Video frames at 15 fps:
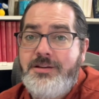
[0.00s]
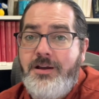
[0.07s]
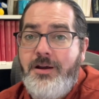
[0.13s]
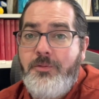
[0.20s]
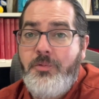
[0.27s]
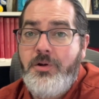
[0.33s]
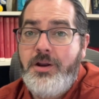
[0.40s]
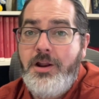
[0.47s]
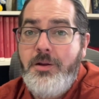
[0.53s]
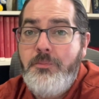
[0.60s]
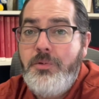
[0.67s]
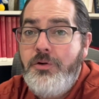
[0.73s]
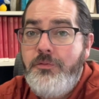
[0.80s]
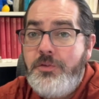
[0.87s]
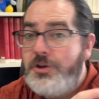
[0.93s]
Uh, we're going to
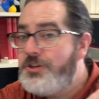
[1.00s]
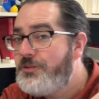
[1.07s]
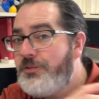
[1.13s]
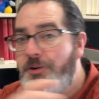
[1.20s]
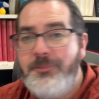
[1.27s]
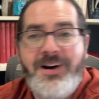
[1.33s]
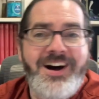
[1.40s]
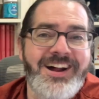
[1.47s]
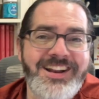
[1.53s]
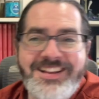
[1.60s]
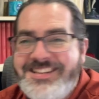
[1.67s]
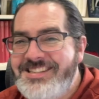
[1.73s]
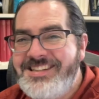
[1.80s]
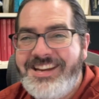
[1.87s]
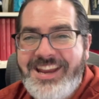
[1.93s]
move those
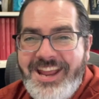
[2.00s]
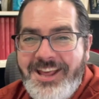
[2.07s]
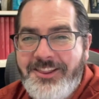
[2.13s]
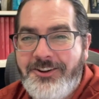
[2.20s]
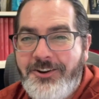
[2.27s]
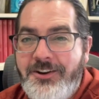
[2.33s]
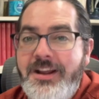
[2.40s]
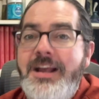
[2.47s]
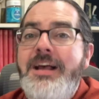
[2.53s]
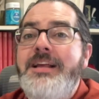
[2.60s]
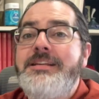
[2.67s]
fermatas together